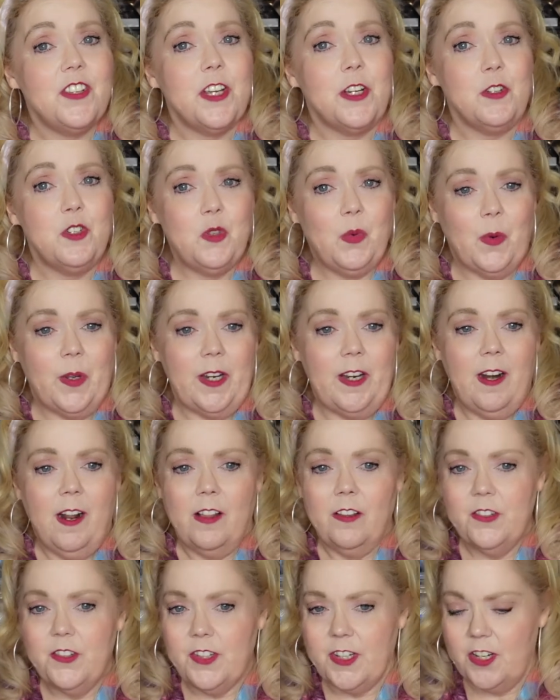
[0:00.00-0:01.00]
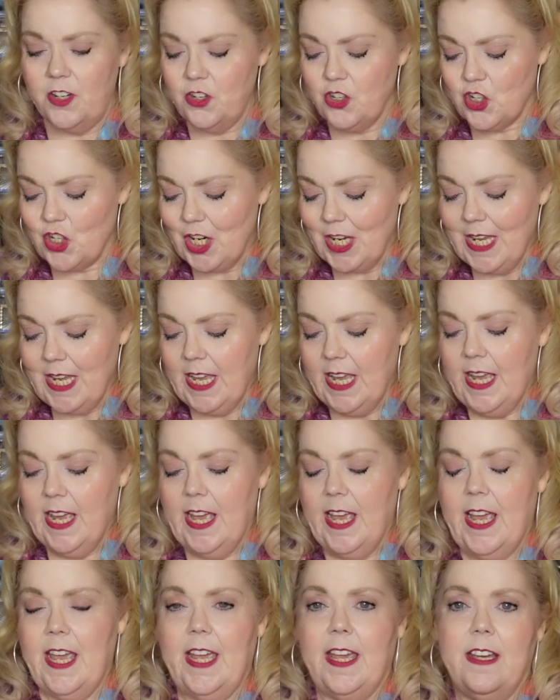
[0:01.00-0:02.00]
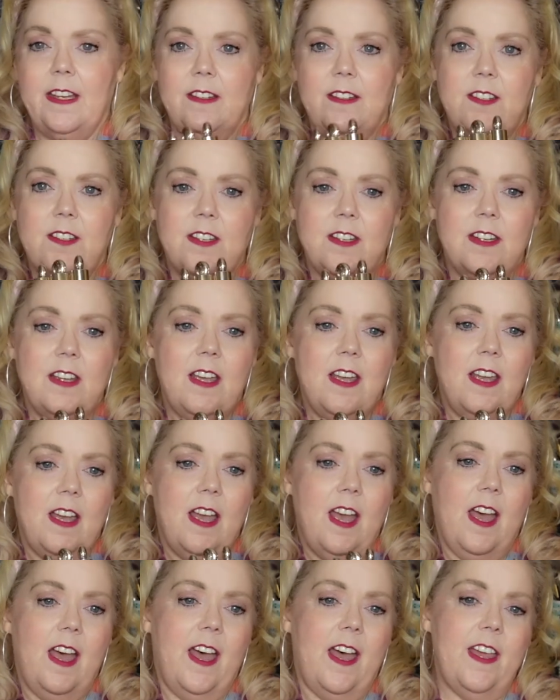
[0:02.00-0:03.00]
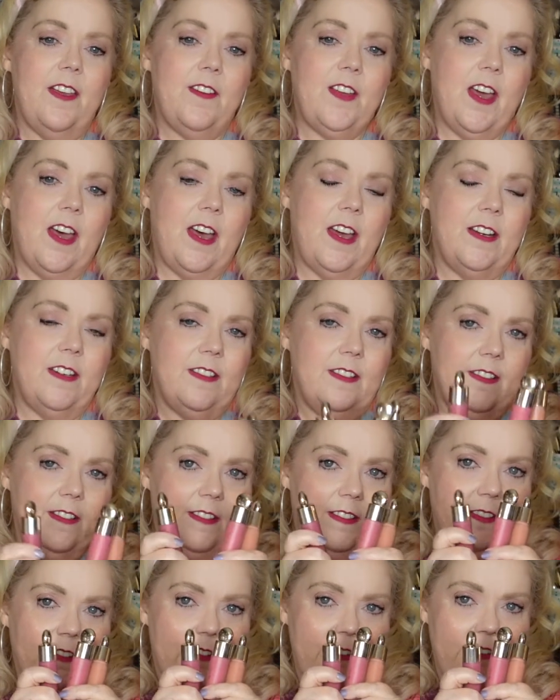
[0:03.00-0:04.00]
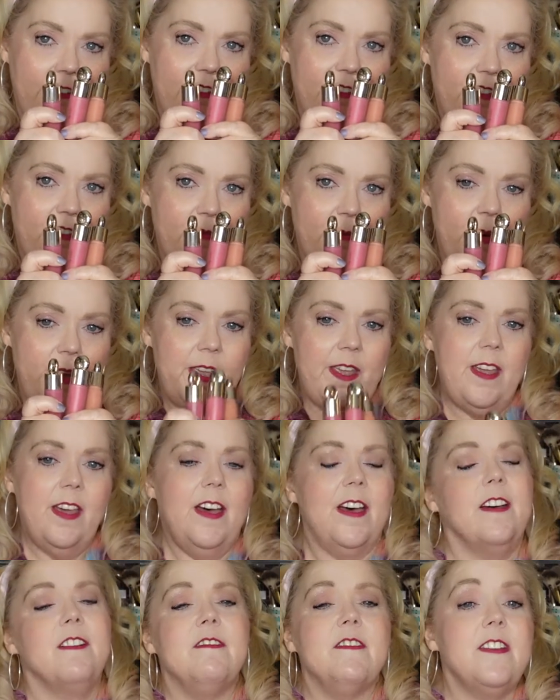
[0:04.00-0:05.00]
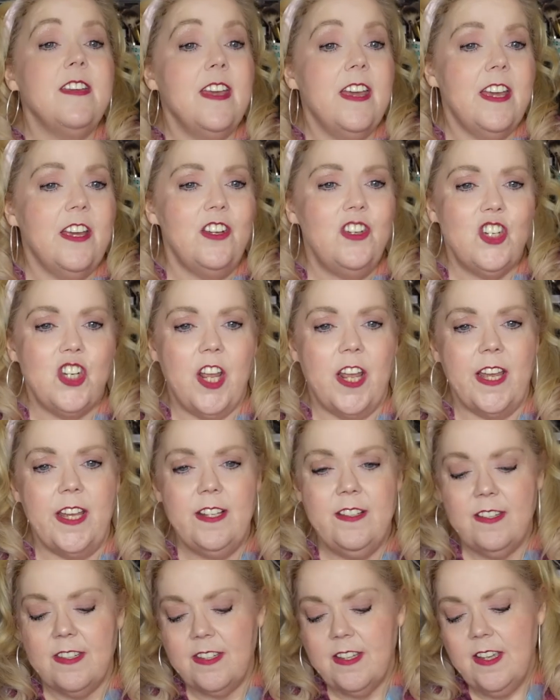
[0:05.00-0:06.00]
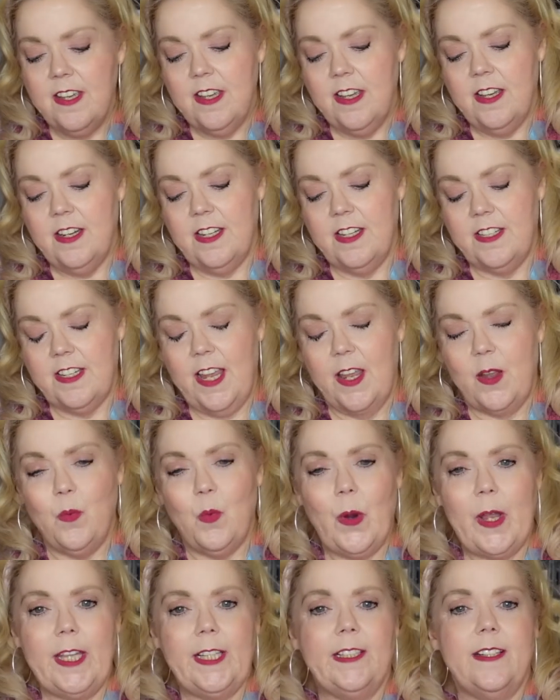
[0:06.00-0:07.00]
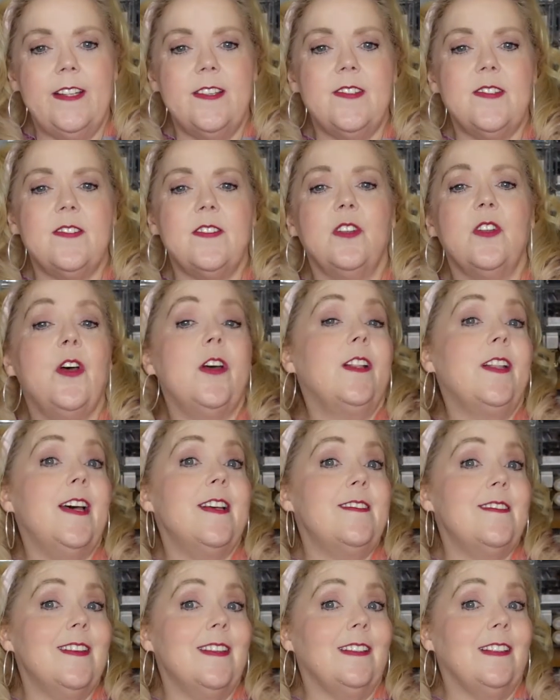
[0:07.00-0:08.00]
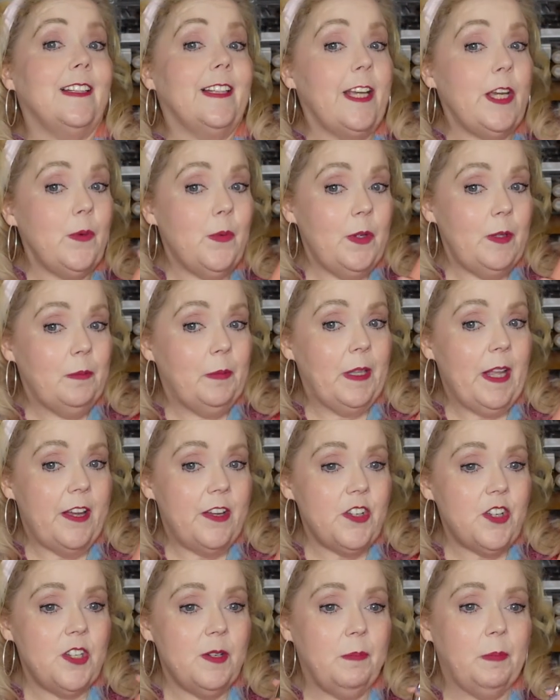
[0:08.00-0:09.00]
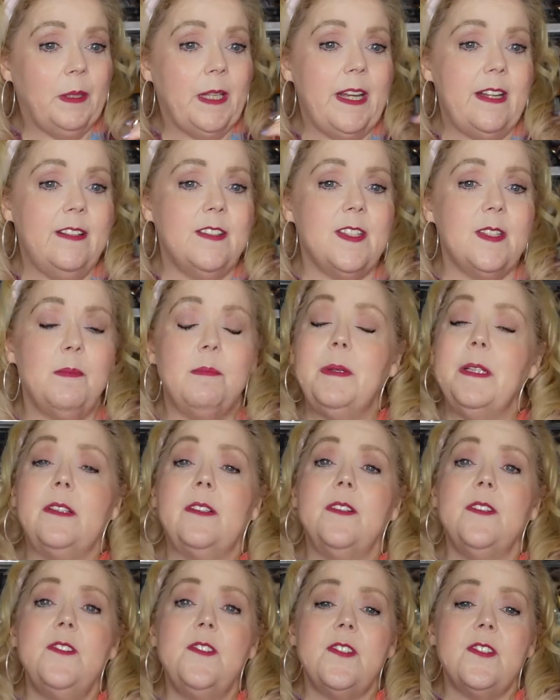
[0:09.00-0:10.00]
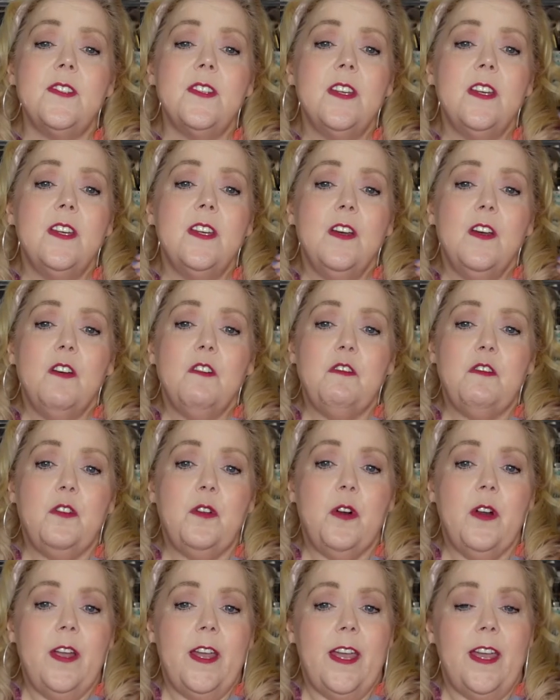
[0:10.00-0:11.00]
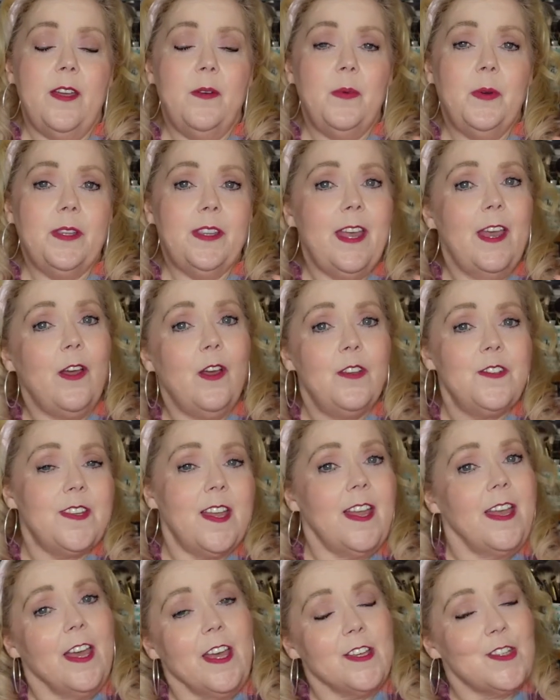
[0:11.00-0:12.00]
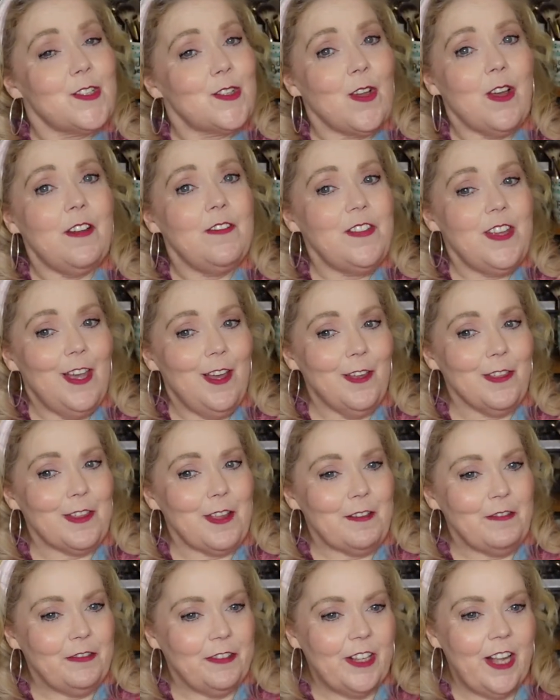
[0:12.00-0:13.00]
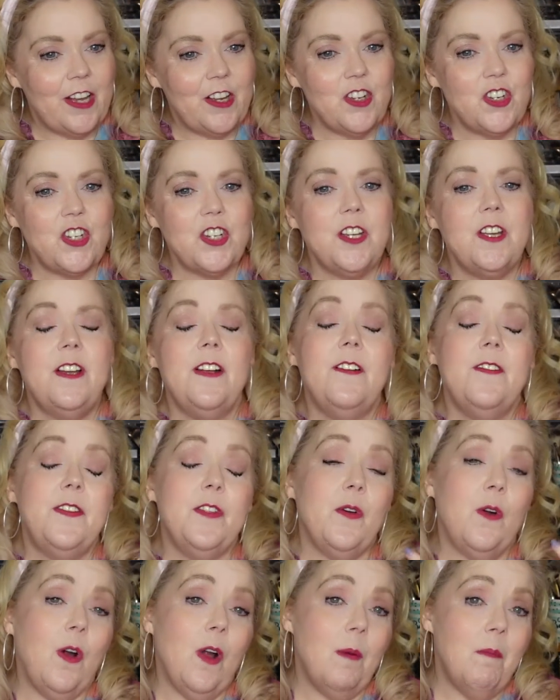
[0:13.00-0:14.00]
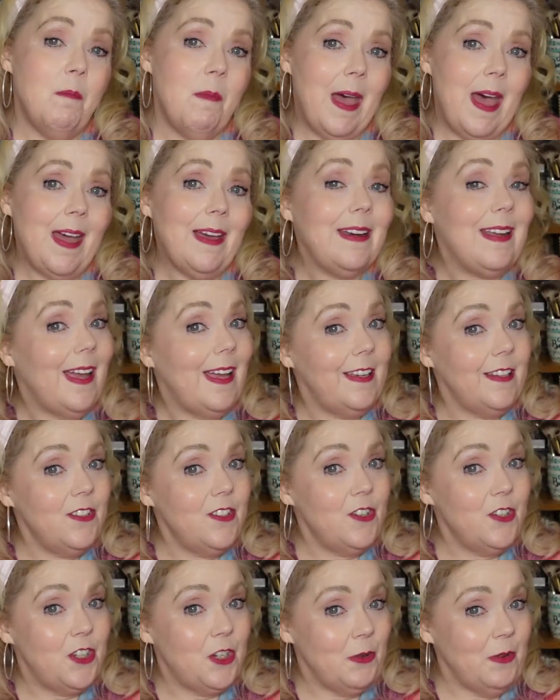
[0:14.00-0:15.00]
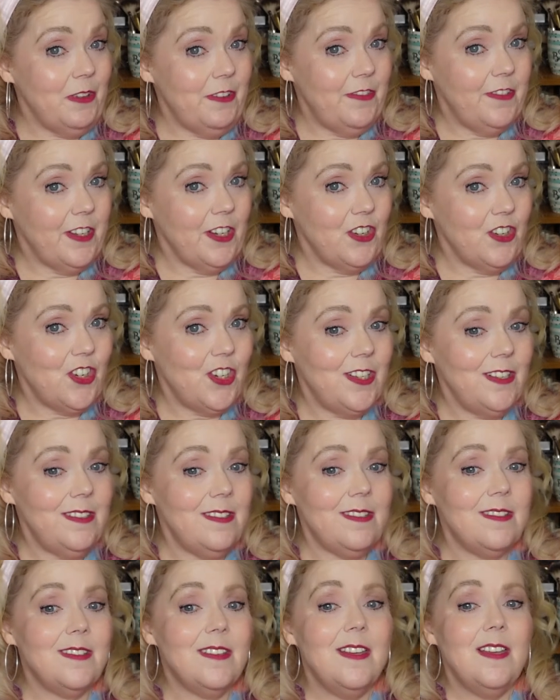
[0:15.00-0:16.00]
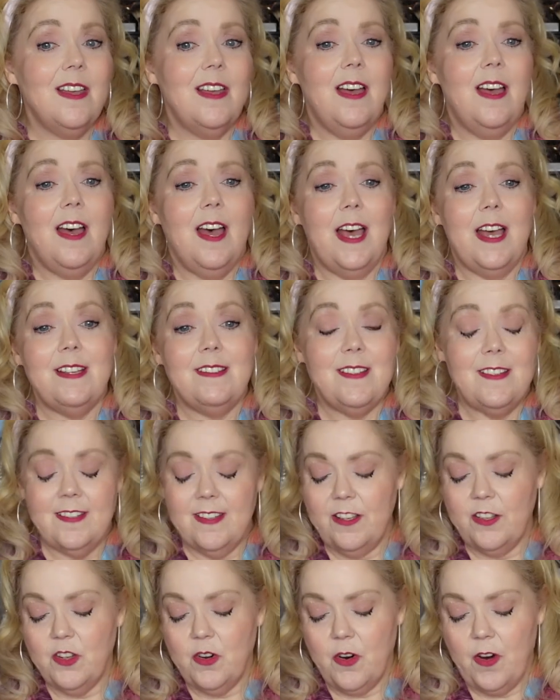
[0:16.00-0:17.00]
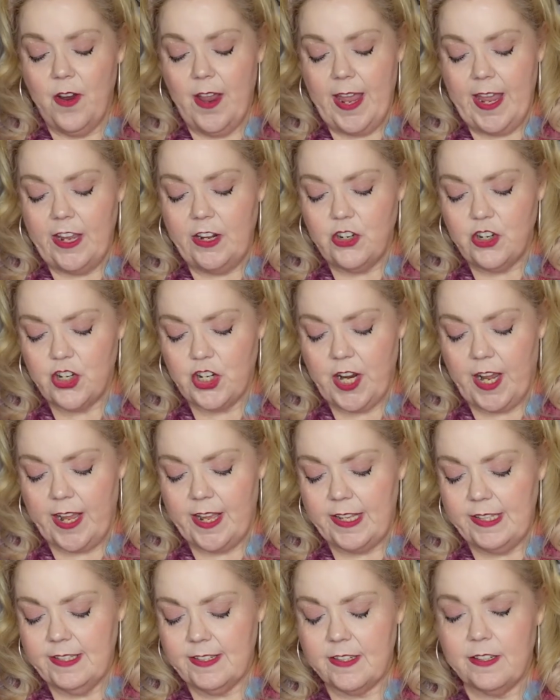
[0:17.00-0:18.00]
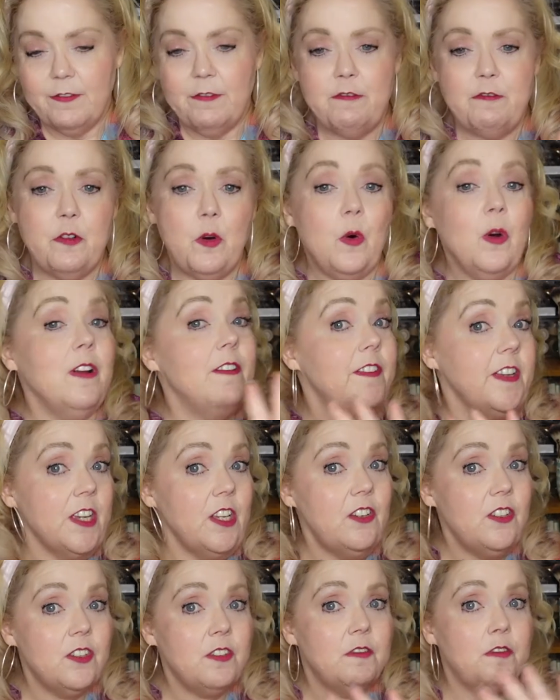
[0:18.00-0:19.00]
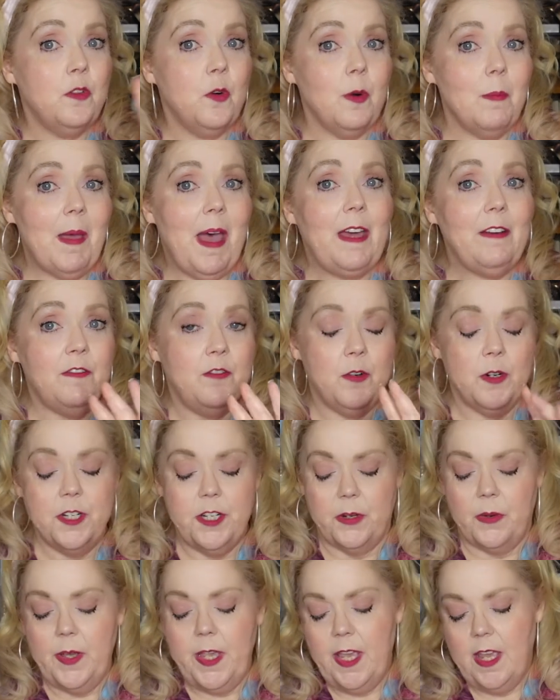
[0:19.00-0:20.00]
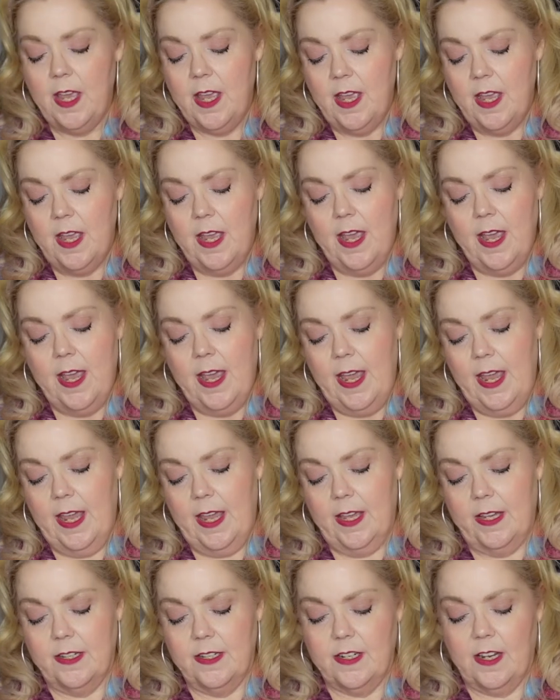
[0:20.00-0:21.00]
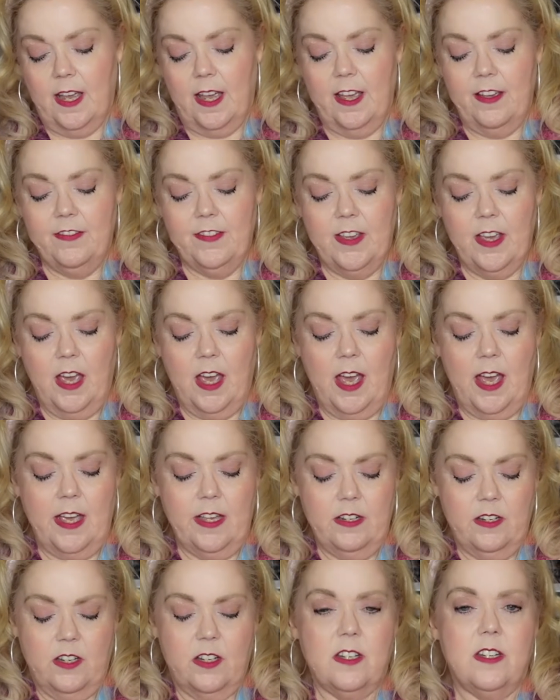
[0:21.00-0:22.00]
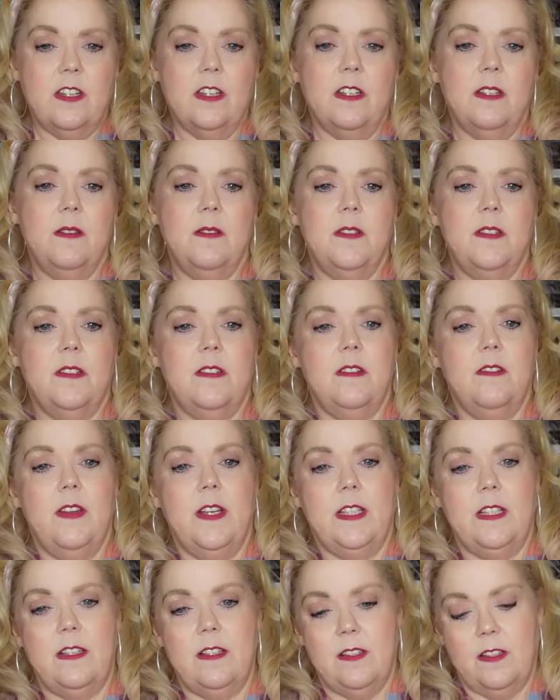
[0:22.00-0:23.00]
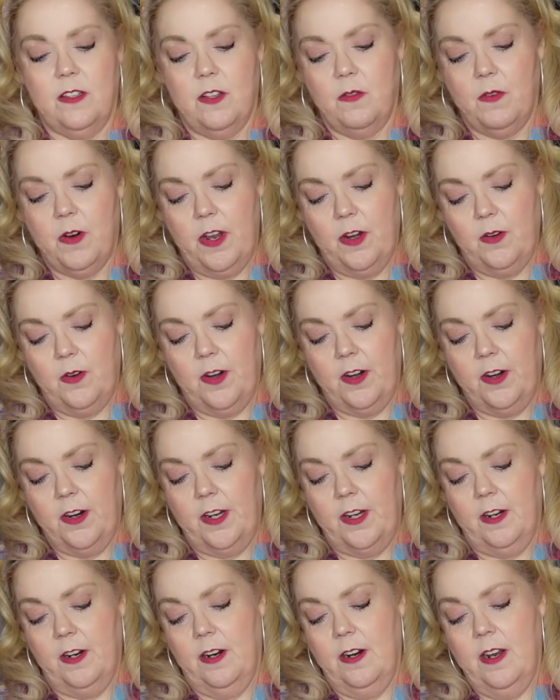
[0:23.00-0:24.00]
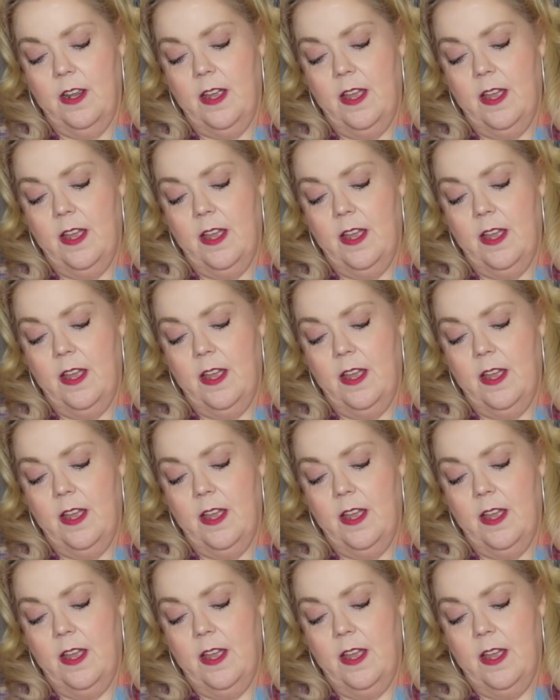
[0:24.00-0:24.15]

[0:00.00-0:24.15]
They're twenty dollars each, and I've got three of the eight shades. It is a weightless, long-lasting liquid blush. It blends and builds for a, what they say, a soft, healthy flush. There are matte and dewy finishes. As I said, there are eight shades, four of each, four matte, four dewy. And I've got, let's get these in the right order here.